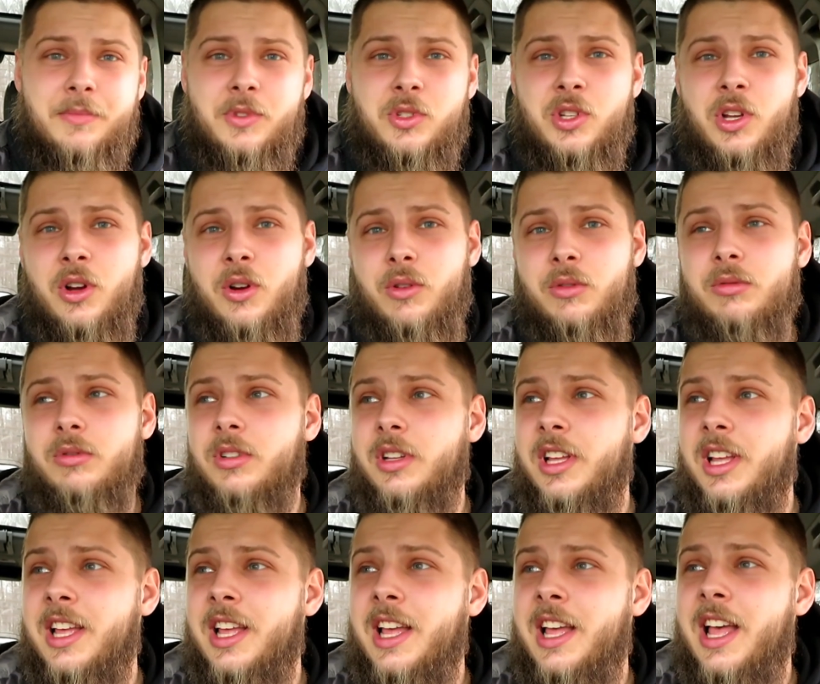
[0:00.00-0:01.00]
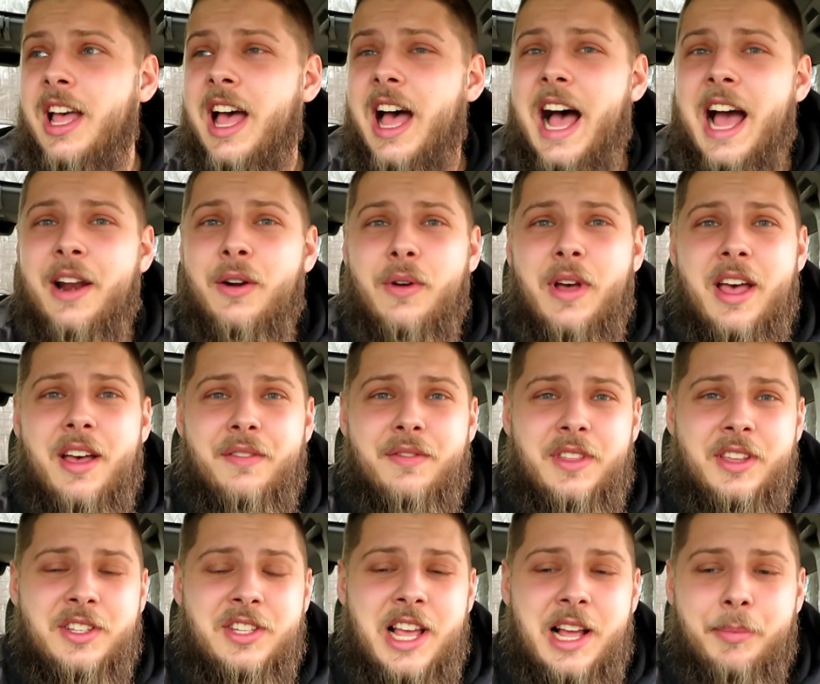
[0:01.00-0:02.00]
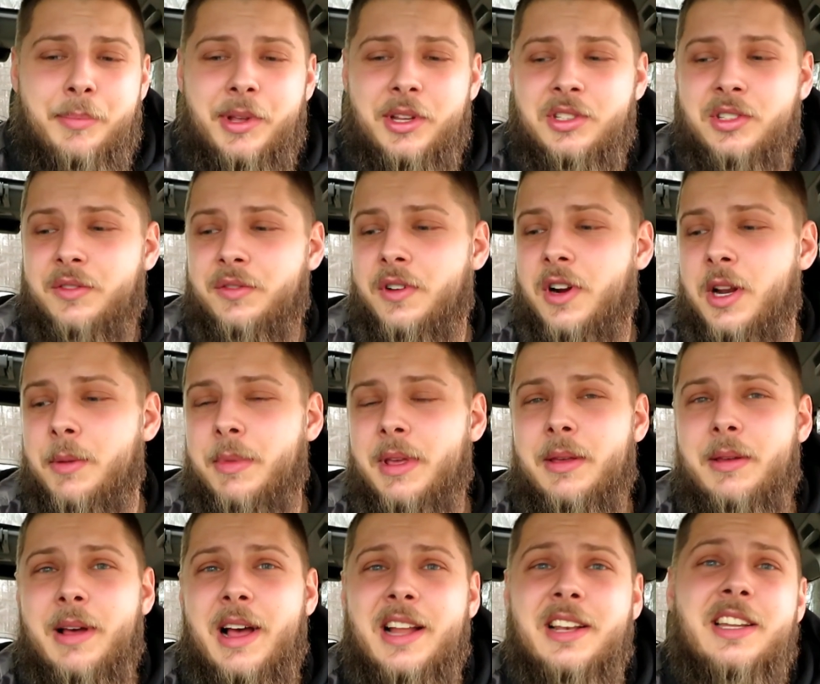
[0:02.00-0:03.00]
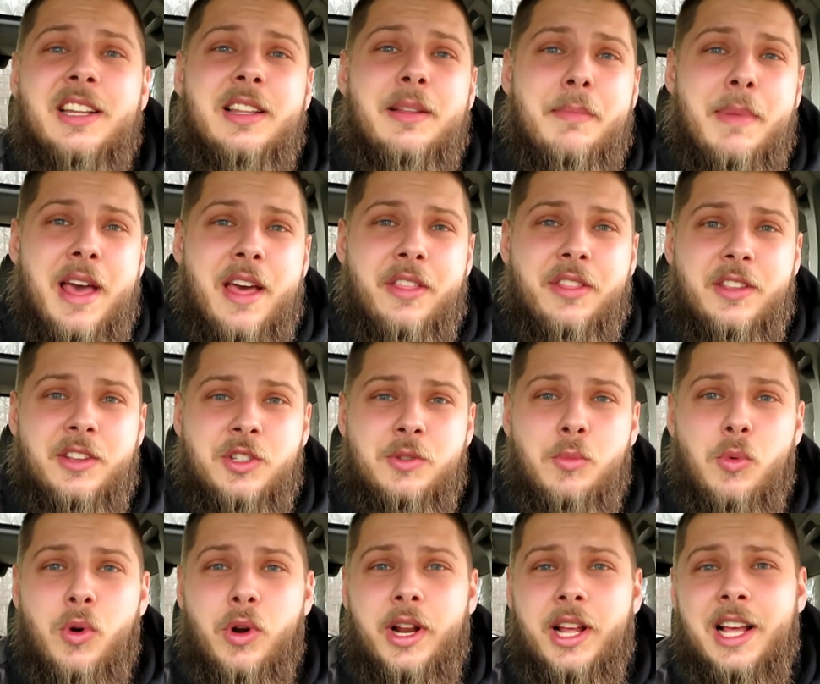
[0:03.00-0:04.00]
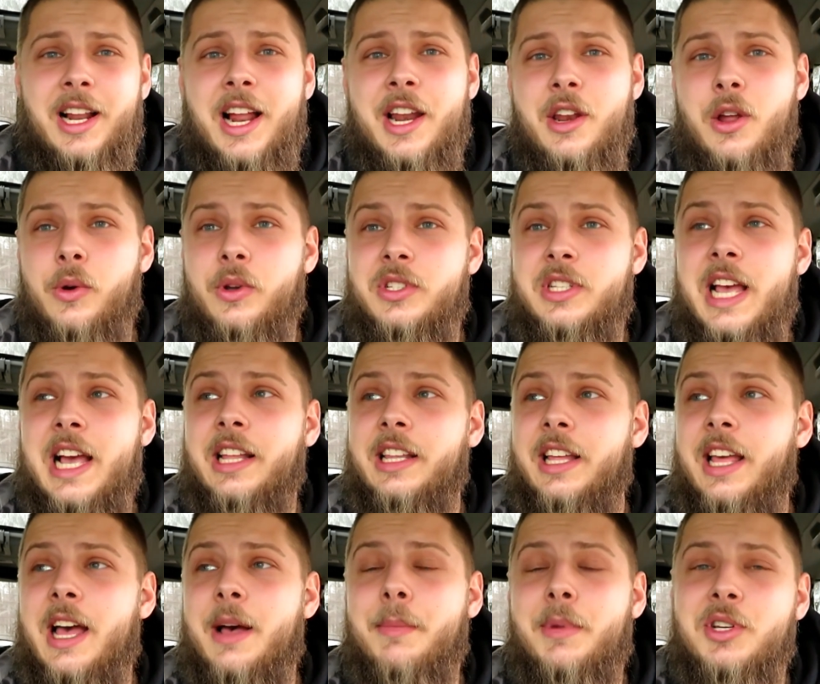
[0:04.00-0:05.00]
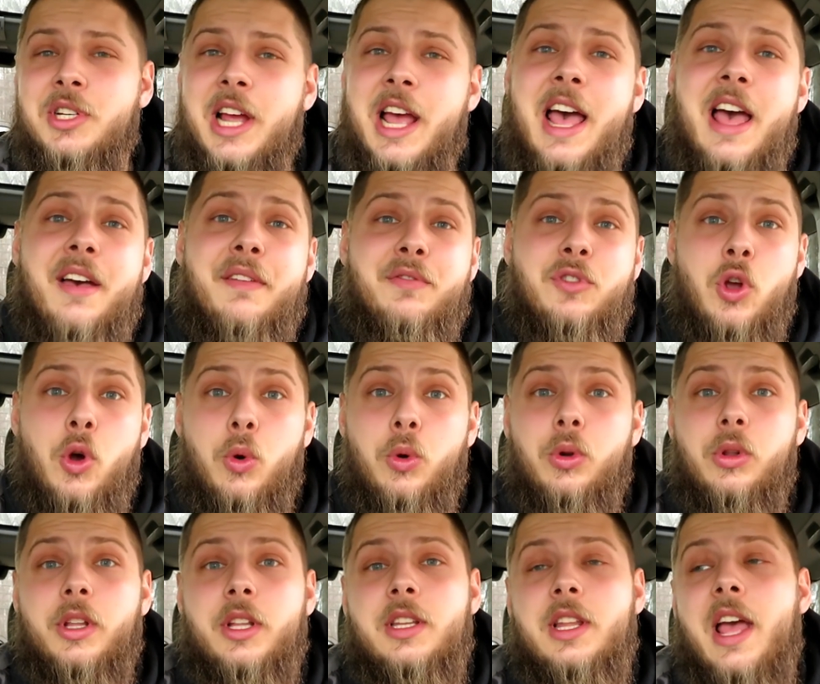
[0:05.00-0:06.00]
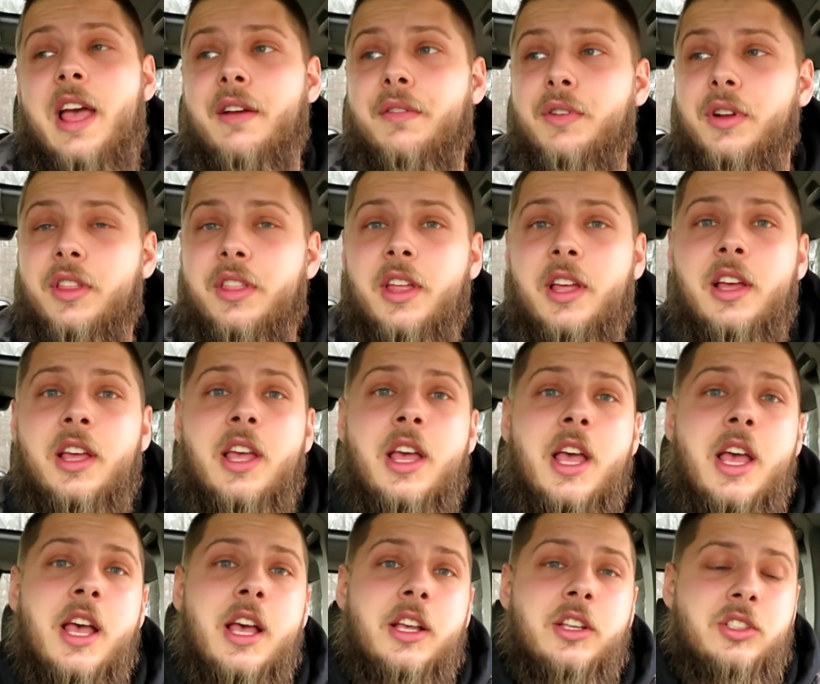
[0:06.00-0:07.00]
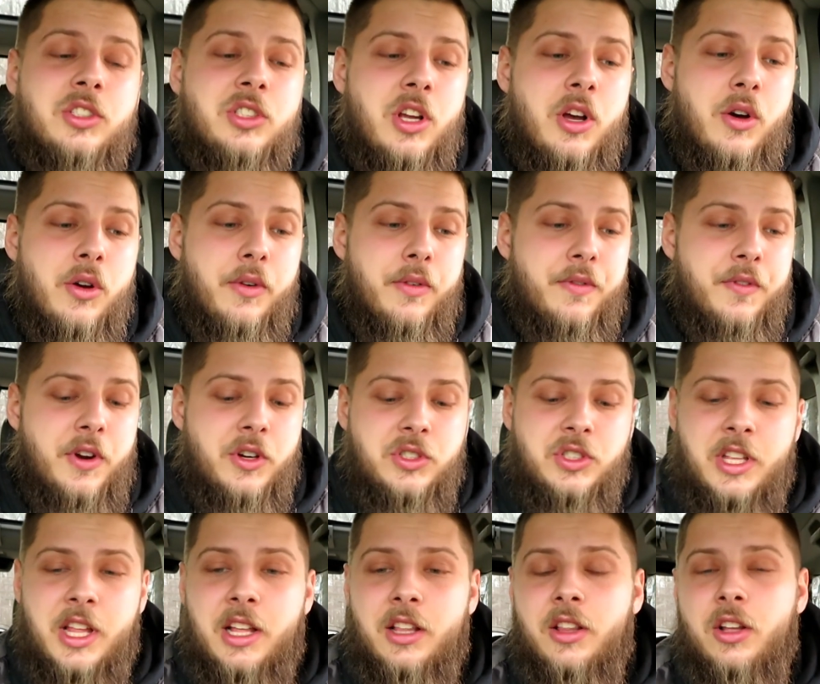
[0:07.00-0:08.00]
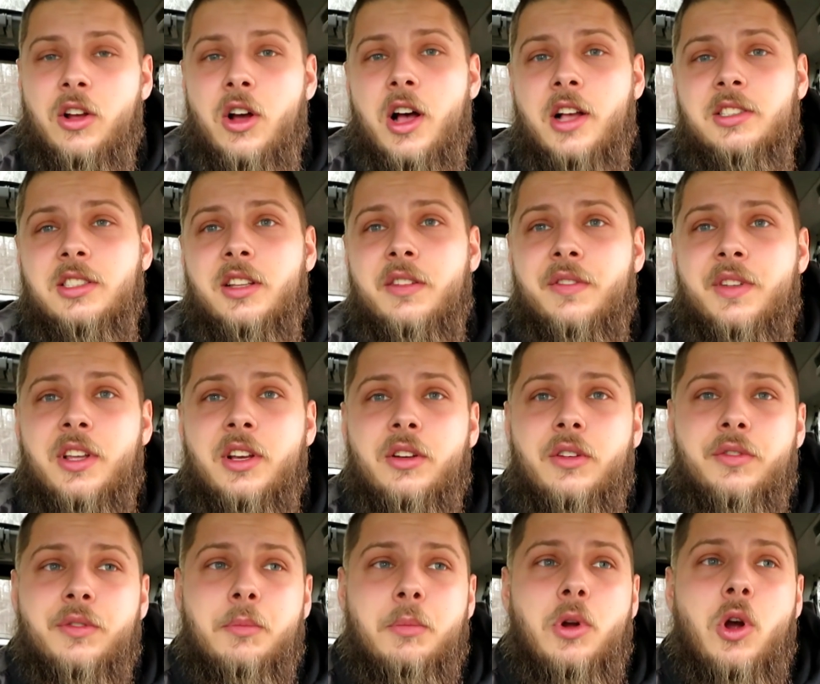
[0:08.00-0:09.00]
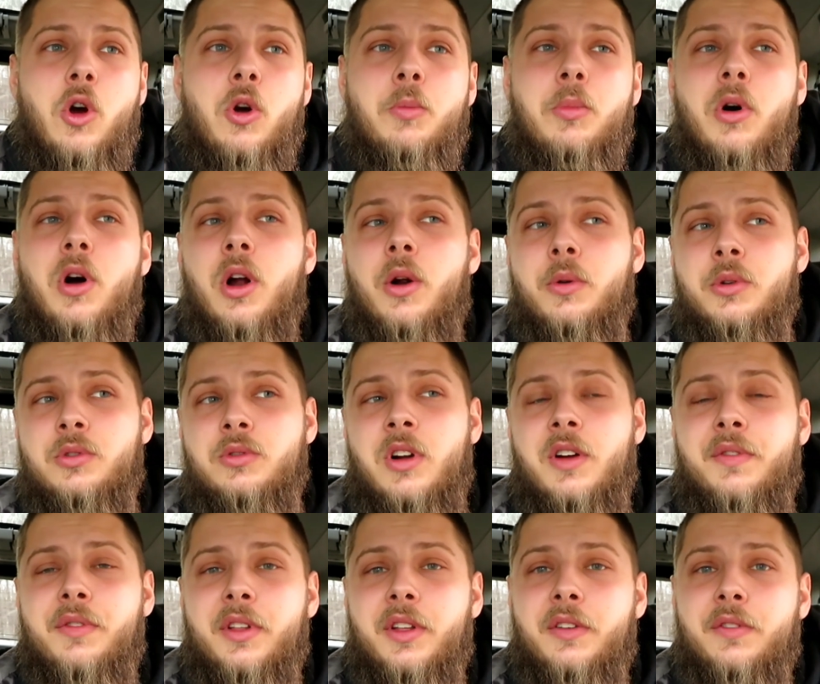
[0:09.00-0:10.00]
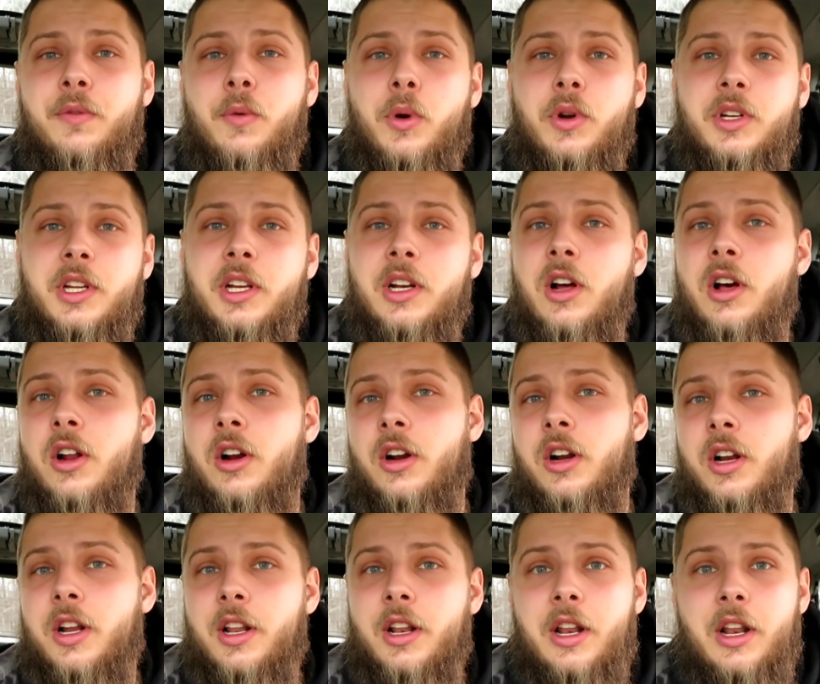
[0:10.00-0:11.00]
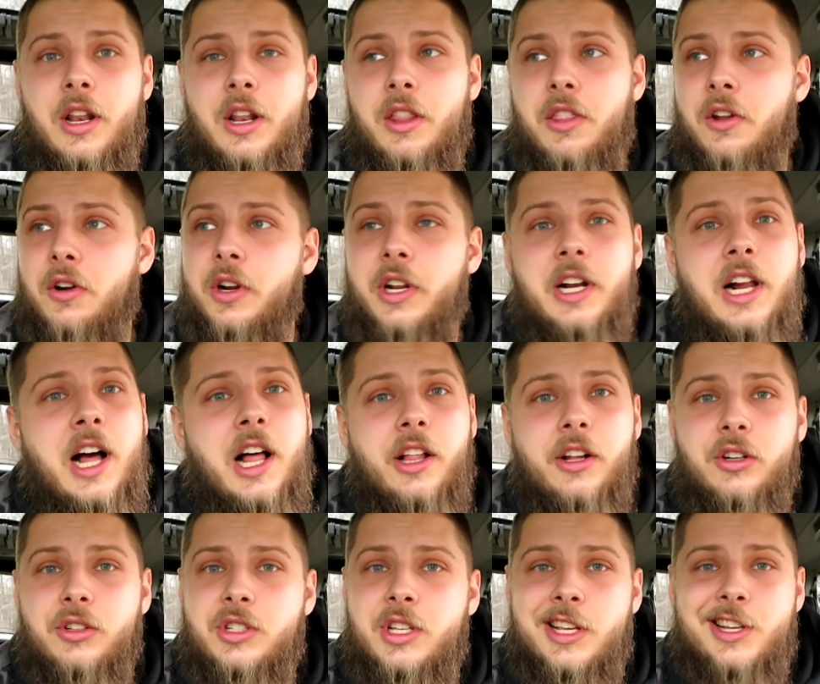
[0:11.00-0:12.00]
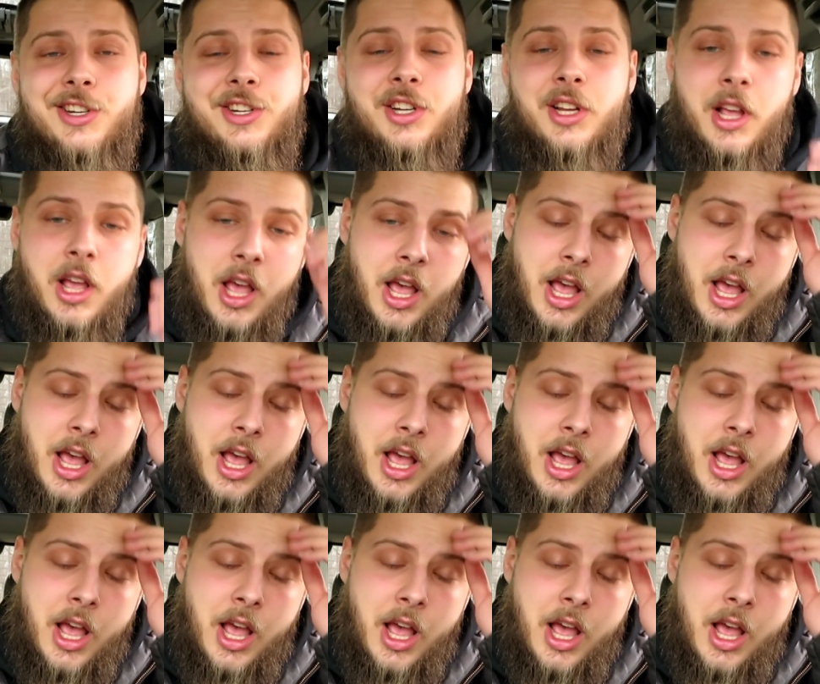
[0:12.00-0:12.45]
So I don't have the exact bills in front of me. I did the math this morning and I know exactly how much I have total into everything. So first thing, the cost of the vehicle from CoPart was roughly $1,430-ish.